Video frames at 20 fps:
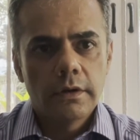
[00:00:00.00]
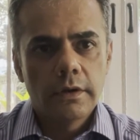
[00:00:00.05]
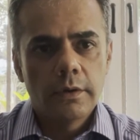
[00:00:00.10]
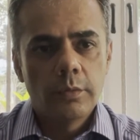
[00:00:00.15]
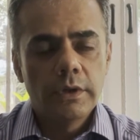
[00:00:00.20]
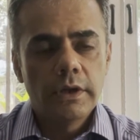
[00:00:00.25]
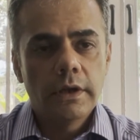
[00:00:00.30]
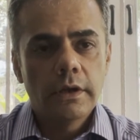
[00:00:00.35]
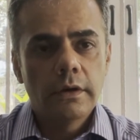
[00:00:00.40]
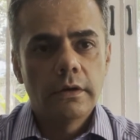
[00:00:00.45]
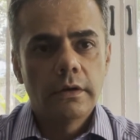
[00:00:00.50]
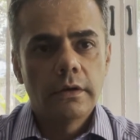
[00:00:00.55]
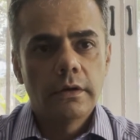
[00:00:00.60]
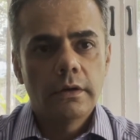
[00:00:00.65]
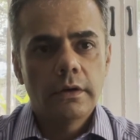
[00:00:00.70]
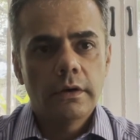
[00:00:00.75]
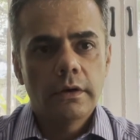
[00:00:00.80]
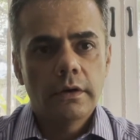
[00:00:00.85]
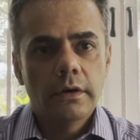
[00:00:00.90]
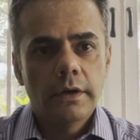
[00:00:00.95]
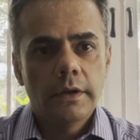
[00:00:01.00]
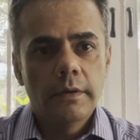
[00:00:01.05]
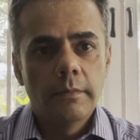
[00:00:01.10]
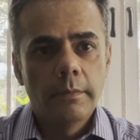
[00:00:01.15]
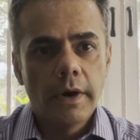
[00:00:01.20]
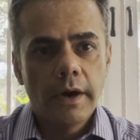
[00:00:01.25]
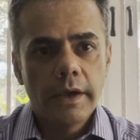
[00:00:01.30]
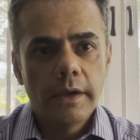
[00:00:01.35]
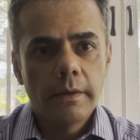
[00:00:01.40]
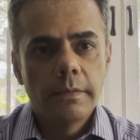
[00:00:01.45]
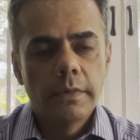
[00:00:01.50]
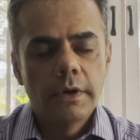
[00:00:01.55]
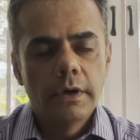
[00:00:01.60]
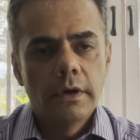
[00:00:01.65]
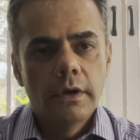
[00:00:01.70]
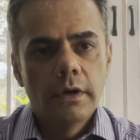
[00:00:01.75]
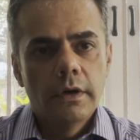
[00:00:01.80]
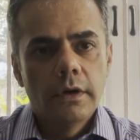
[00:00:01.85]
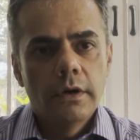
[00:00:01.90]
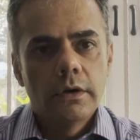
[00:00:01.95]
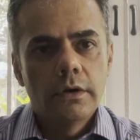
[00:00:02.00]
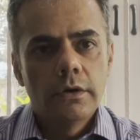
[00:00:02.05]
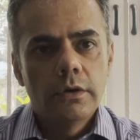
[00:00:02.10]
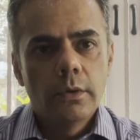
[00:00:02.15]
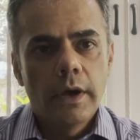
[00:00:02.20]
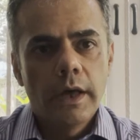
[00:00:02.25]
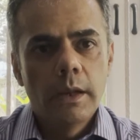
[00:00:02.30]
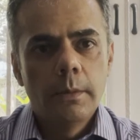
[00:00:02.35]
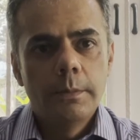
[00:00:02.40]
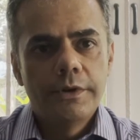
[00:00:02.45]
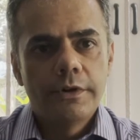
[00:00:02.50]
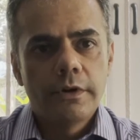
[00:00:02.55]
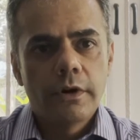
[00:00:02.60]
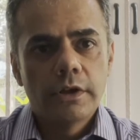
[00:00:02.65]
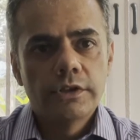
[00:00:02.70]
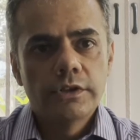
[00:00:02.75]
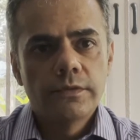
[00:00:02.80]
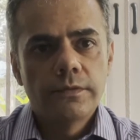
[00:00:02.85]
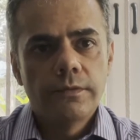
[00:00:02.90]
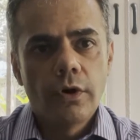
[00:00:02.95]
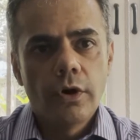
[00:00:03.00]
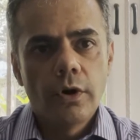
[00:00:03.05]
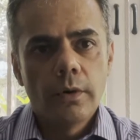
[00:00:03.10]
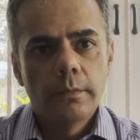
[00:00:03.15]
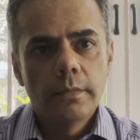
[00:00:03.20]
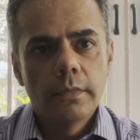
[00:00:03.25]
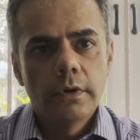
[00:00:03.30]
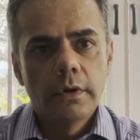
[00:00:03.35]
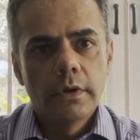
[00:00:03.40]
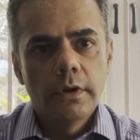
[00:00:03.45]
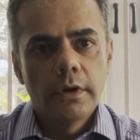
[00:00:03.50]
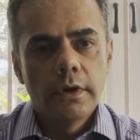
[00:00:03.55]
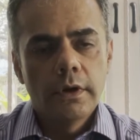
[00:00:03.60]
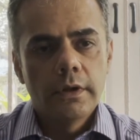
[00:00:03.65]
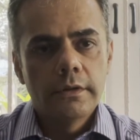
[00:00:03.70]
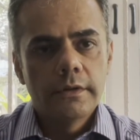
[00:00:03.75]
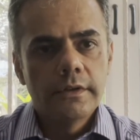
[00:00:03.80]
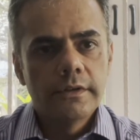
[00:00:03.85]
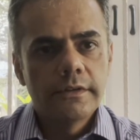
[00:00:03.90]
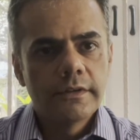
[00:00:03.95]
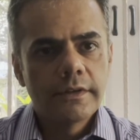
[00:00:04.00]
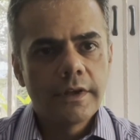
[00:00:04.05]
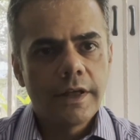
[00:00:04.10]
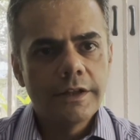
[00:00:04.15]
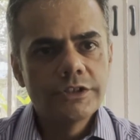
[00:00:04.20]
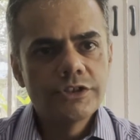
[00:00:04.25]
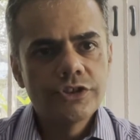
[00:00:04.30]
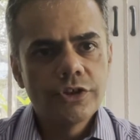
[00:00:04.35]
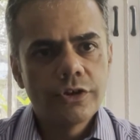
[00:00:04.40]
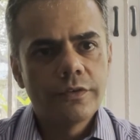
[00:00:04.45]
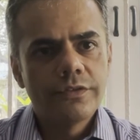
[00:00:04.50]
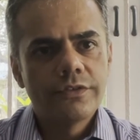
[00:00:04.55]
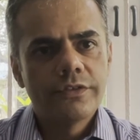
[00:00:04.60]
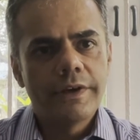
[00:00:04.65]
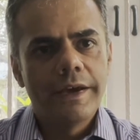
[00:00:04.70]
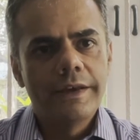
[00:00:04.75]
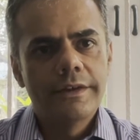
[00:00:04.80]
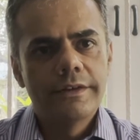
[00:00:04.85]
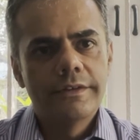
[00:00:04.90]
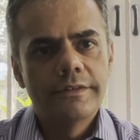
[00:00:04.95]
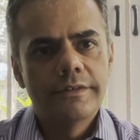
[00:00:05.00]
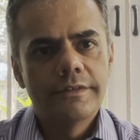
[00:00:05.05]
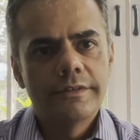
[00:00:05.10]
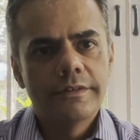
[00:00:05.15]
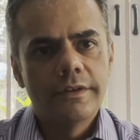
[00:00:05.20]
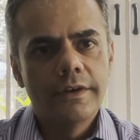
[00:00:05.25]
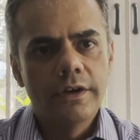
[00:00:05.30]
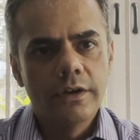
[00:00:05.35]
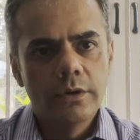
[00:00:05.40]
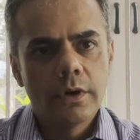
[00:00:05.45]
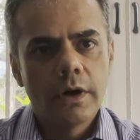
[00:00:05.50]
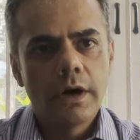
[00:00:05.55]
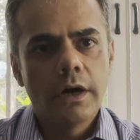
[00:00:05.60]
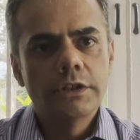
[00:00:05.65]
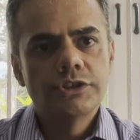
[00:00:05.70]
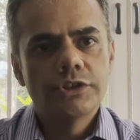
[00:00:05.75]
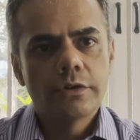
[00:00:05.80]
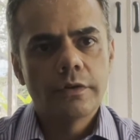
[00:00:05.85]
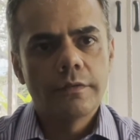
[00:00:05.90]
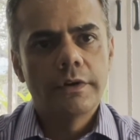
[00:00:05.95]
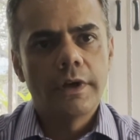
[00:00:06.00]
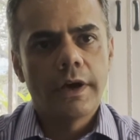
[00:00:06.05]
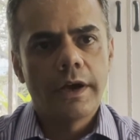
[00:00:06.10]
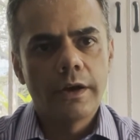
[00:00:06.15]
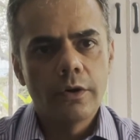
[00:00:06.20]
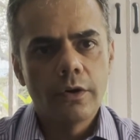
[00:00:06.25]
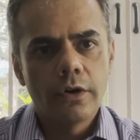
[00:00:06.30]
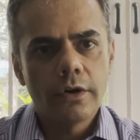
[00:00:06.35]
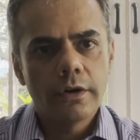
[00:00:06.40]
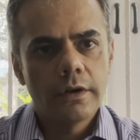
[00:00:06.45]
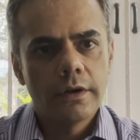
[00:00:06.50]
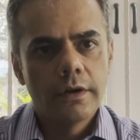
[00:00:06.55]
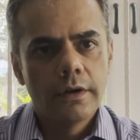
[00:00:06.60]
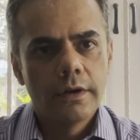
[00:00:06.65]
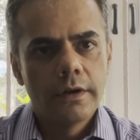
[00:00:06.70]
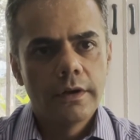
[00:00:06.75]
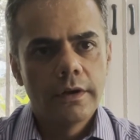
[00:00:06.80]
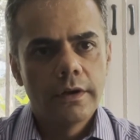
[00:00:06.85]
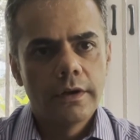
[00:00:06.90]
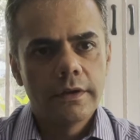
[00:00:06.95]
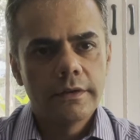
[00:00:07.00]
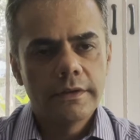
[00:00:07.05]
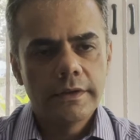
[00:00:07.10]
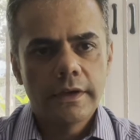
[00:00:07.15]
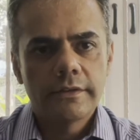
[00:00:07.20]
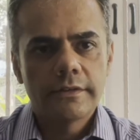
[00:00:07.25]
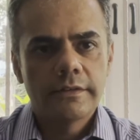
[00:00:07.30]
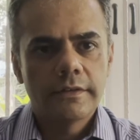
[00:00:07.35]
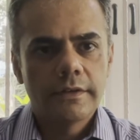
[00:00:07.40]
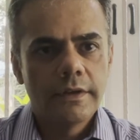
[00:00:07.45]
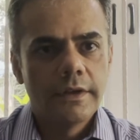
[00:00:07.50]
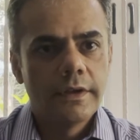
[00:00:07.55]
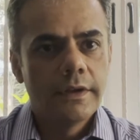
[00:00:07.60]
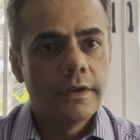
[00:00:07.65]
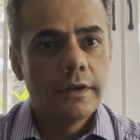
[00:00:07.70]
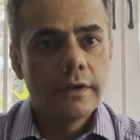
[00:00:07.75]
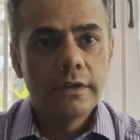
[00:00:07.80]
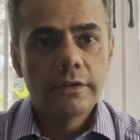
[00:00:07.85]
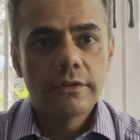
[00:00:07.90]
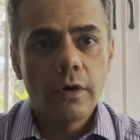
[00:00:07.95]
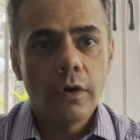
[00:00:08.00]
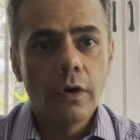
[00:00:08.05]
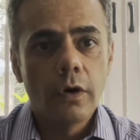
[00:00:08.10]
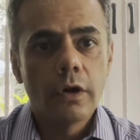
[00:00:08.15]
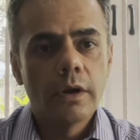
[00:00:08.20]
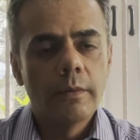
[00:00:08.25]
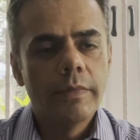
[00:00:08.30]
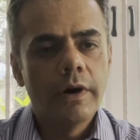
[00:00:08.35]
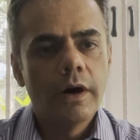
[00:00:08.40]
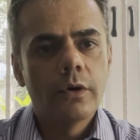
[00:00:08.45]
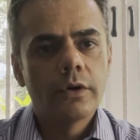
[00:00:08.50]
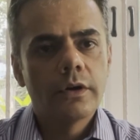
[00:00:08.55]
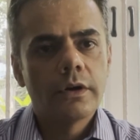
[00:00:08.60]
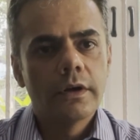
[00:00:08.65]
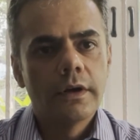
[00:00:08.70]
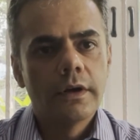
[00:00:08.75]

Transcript: we can imbibe to help transform this culture of silence into culture of dialogue? Yes, it's all about